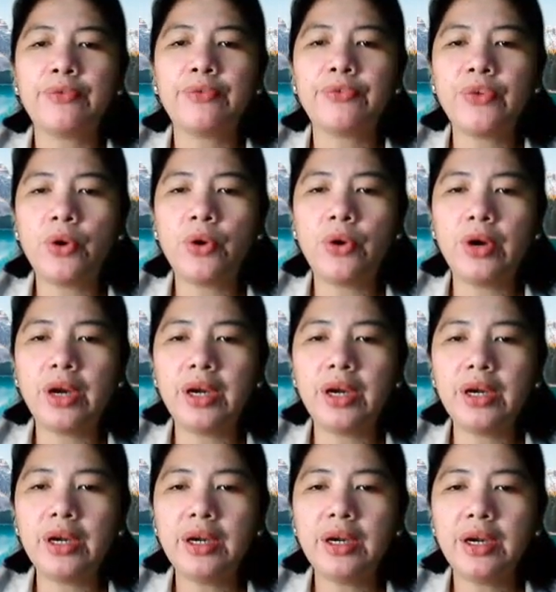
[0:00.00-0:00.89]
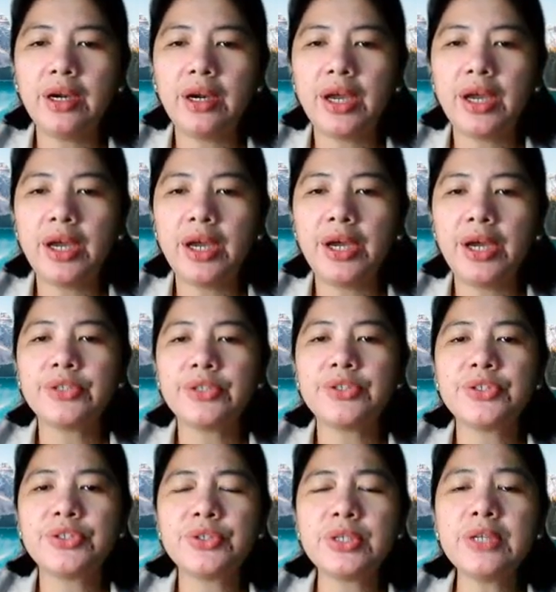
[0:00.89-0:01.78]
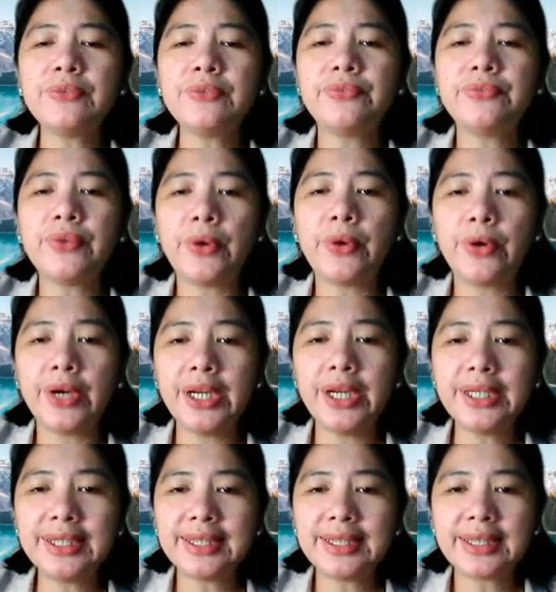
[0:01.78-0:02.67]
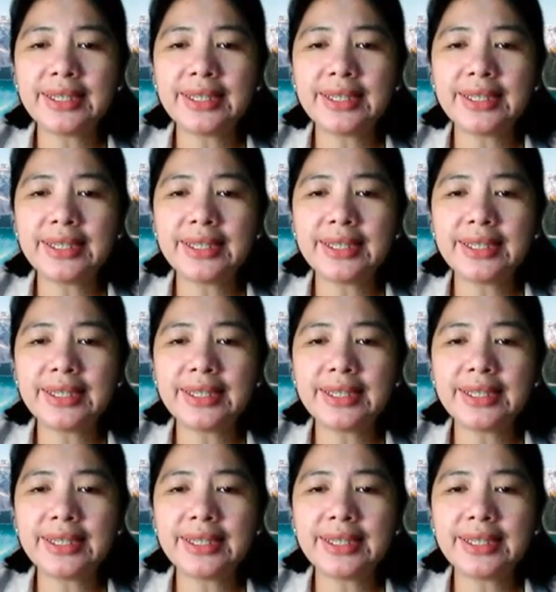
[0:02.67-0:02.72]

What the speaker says: 4 to the 4th